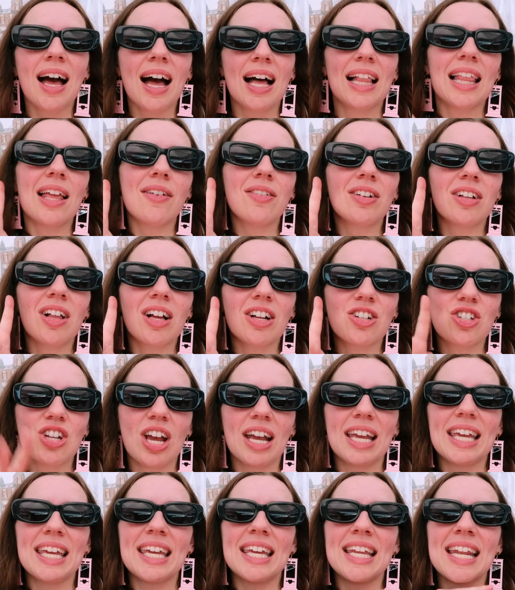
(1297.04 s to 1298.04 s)
11 o'clock
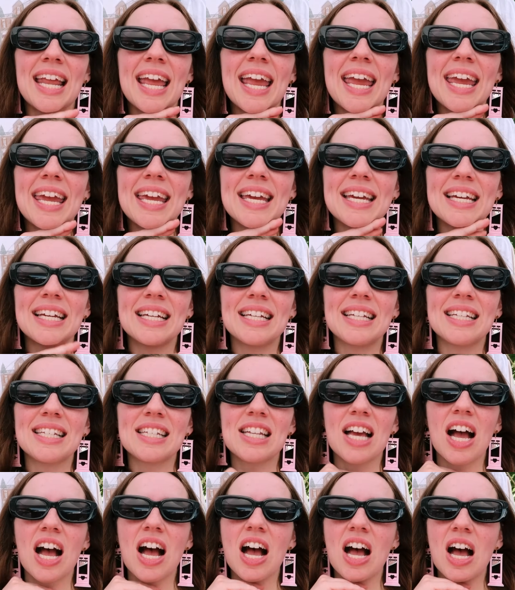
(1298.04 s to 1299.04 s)
check-in
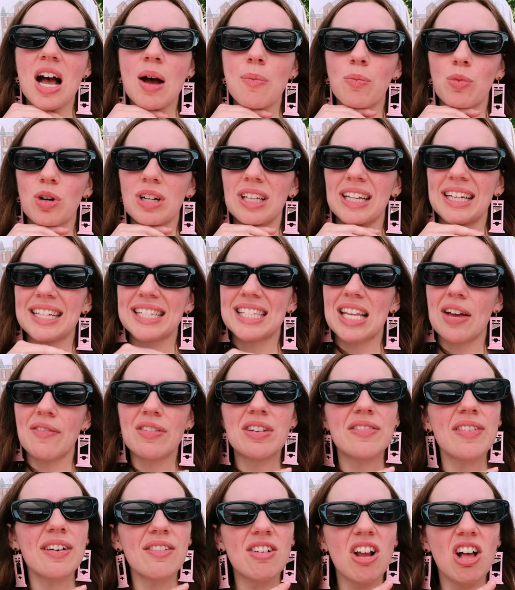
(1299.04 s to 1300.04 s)
and we're at like
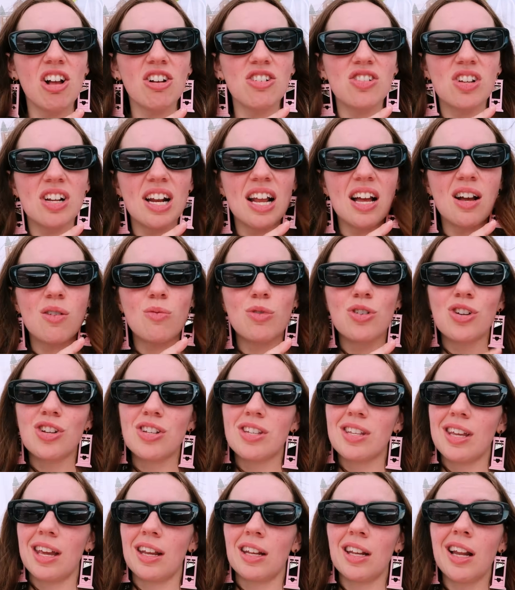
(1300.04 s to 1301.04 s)
$75 now, which
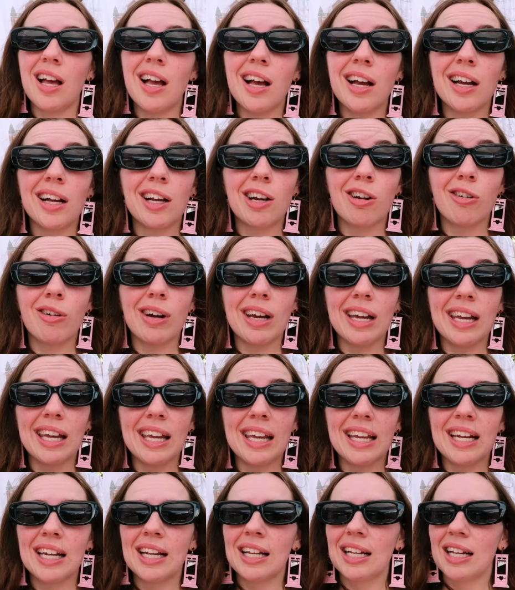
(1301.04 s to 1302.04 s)
is like not
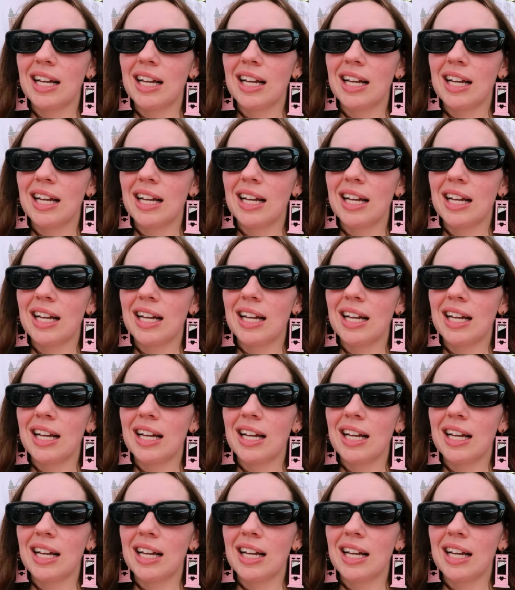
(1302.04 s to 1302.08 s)
great.